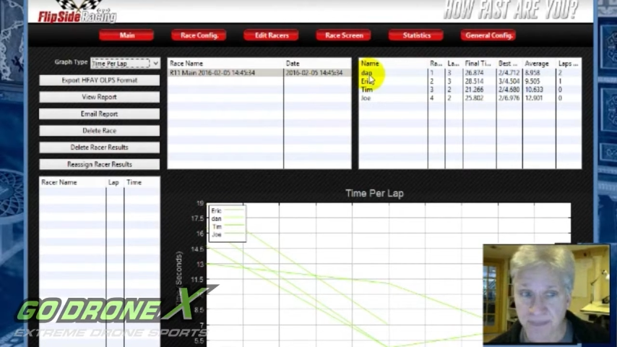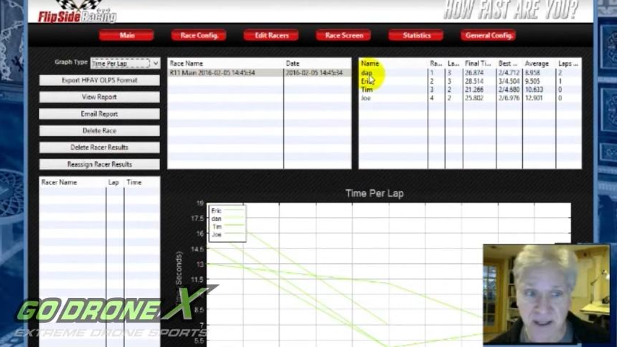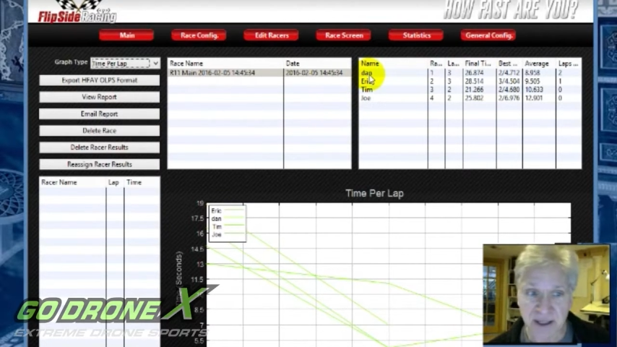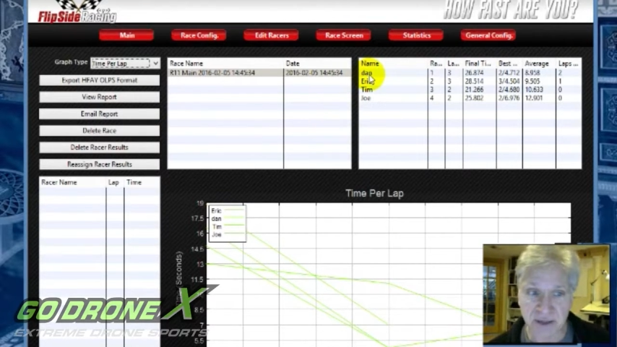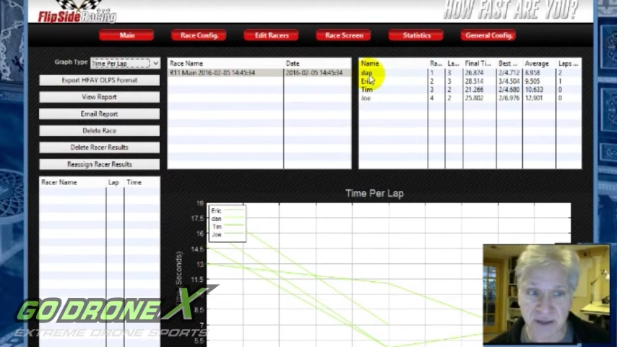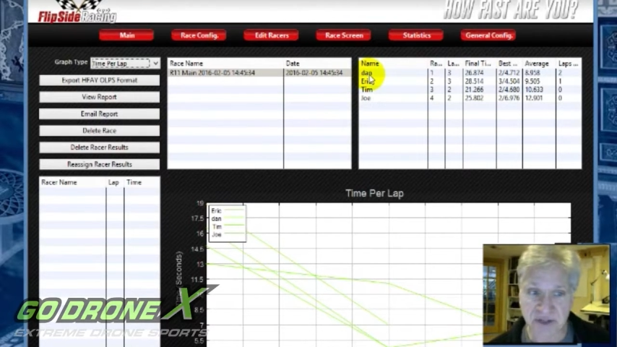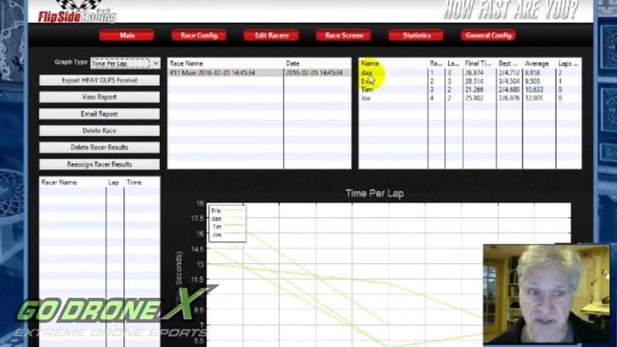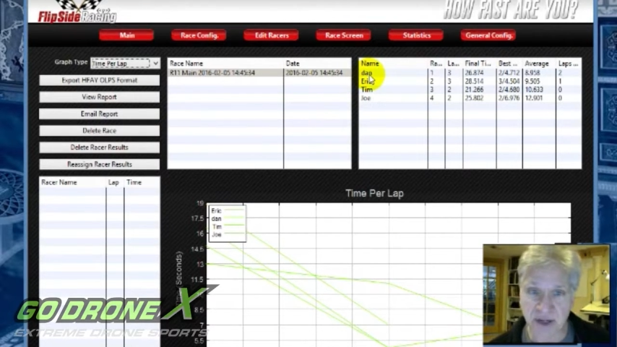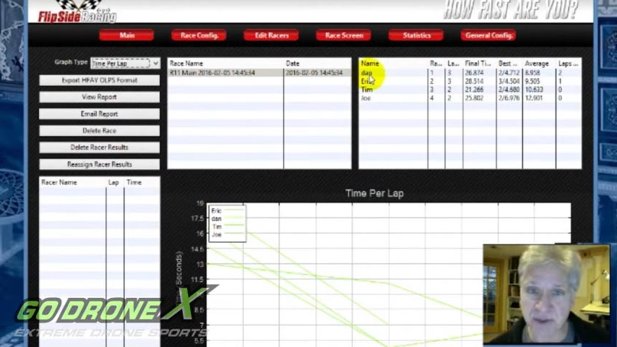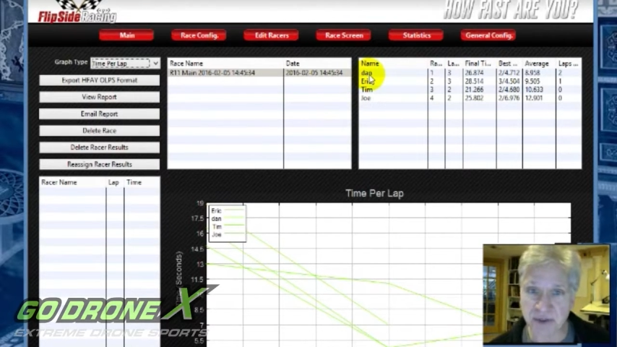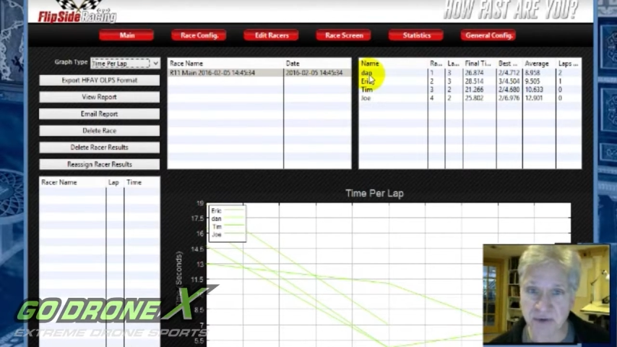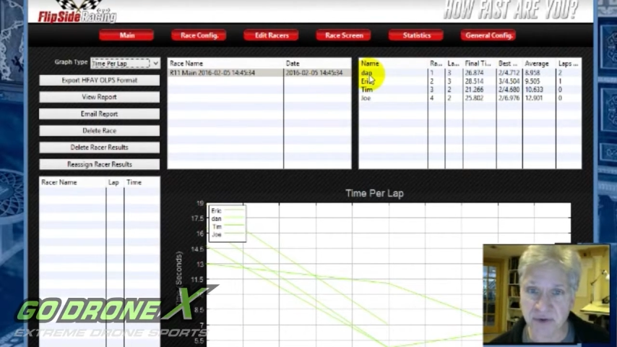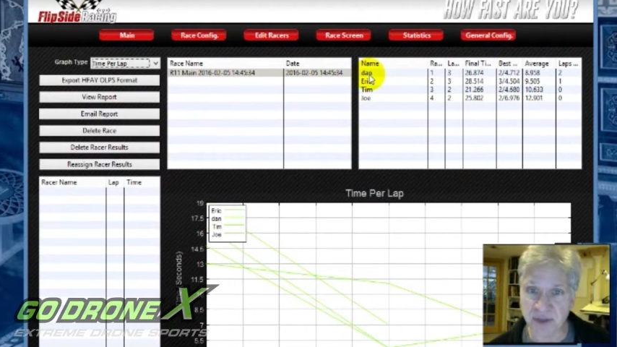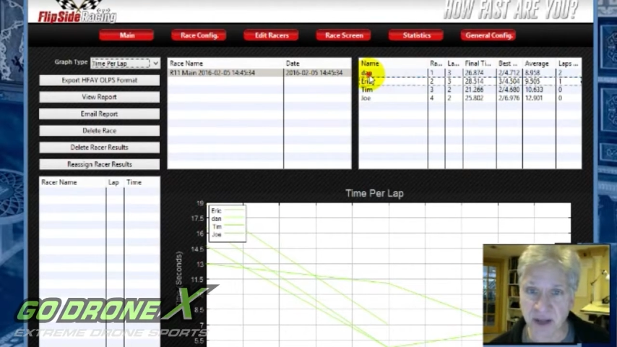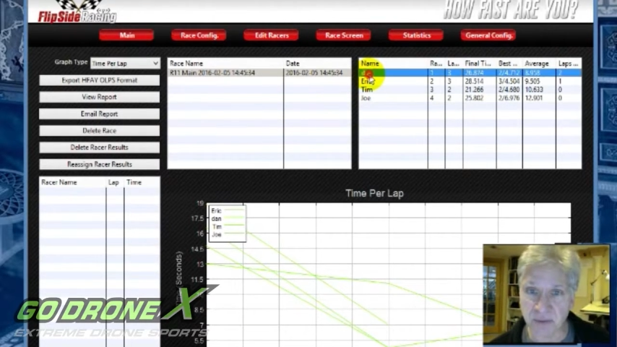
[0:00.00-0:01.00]
Here's how we
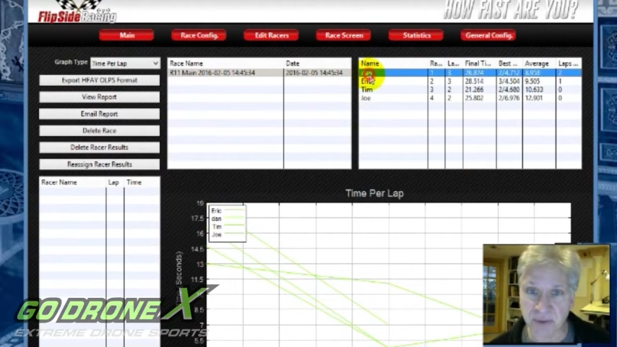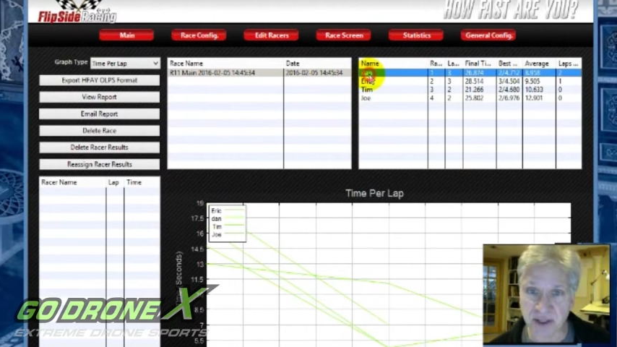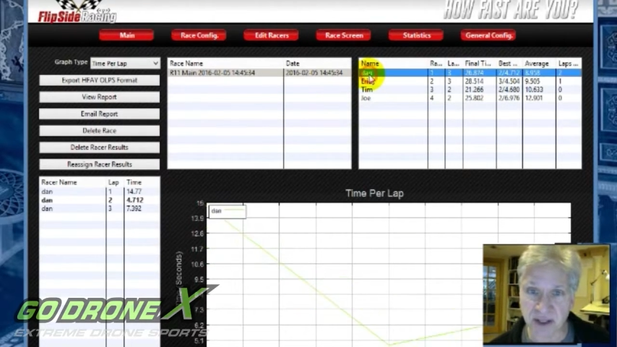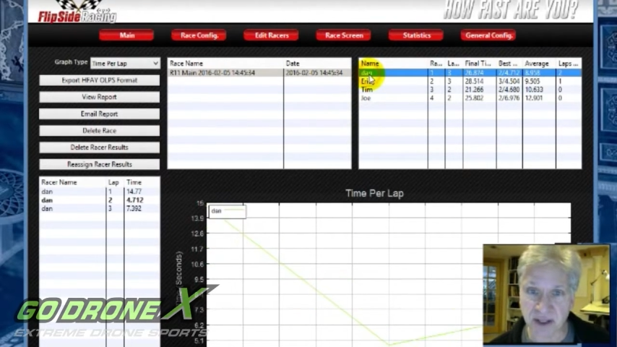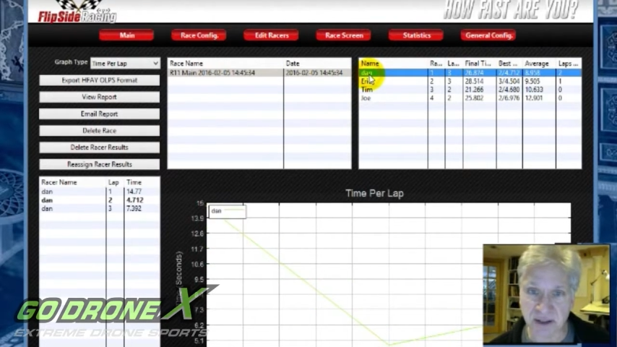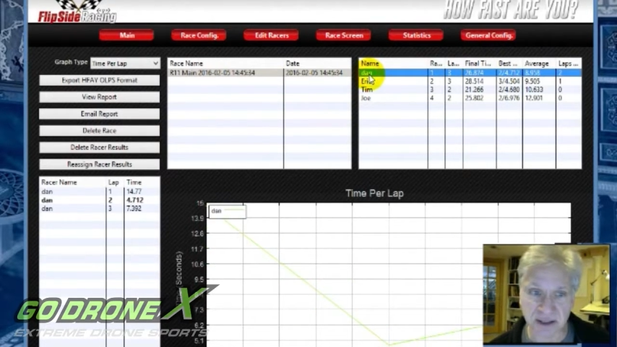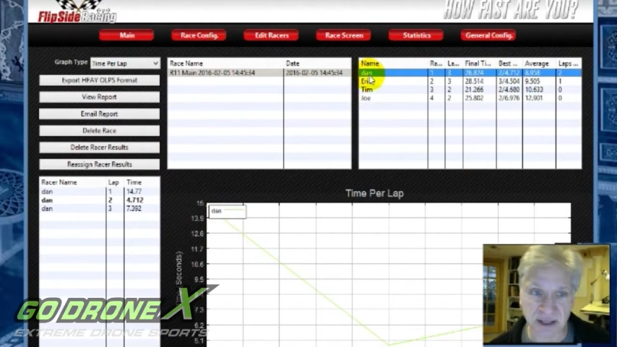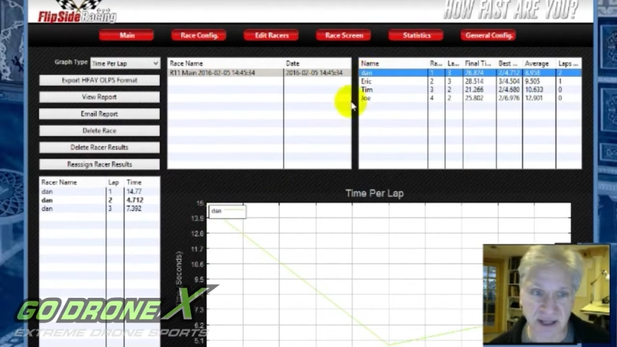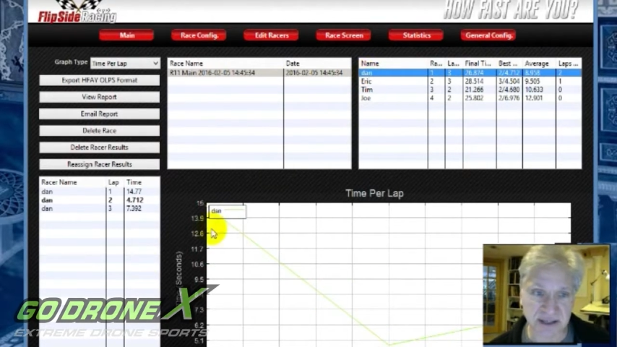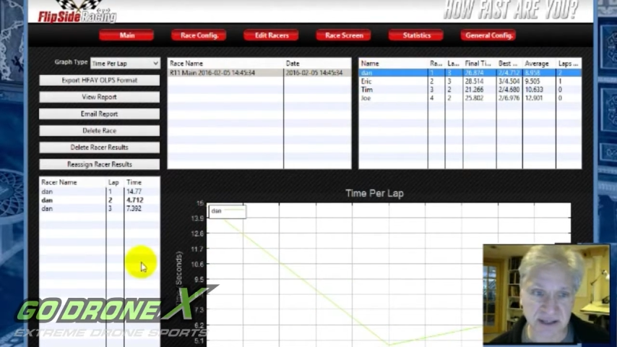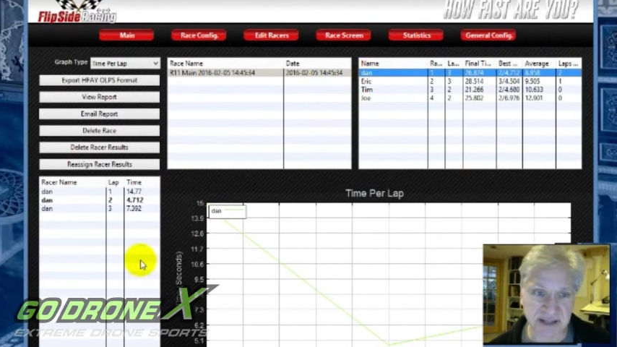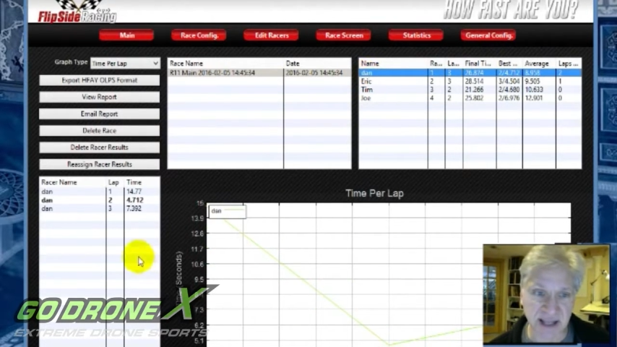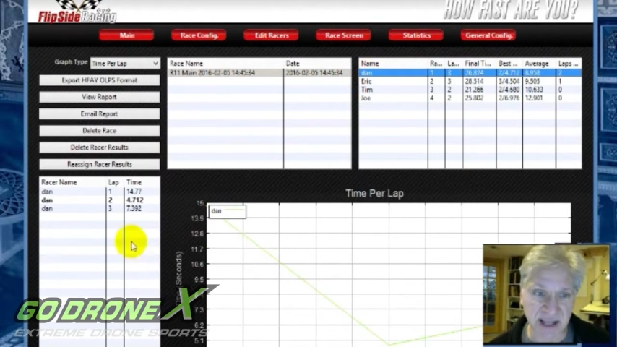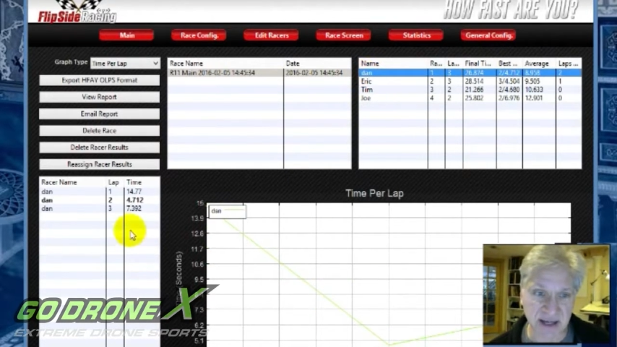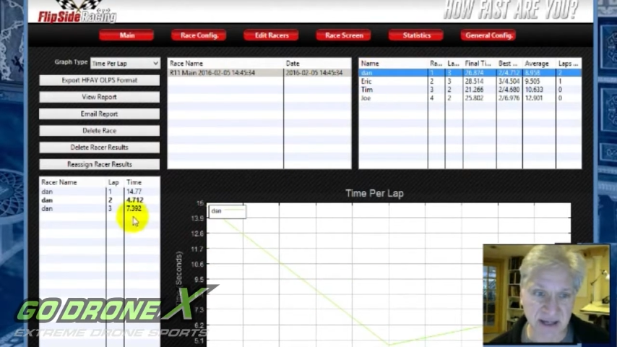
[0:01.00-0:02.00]
do that. We can click on
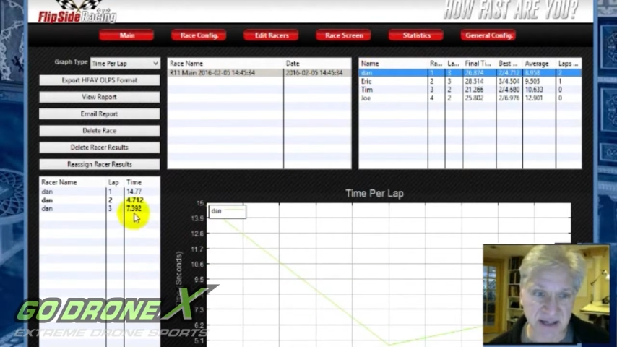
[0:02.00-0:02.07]
Dan,